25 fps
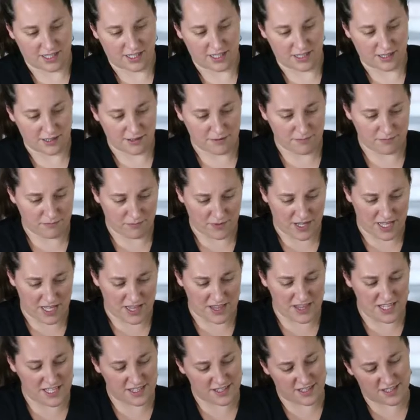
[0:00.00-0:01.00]
Okay.
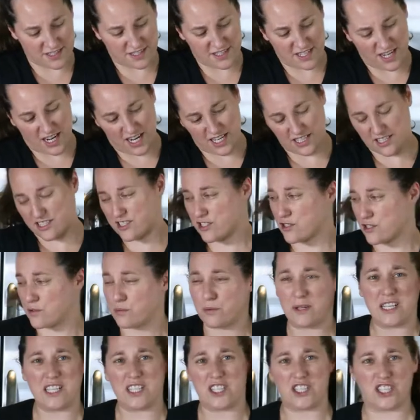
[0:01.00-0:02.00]
And this is not
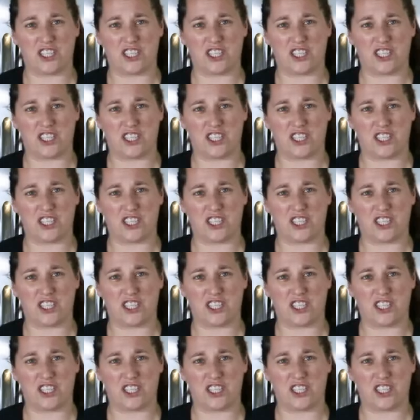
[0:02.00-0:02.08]
sweet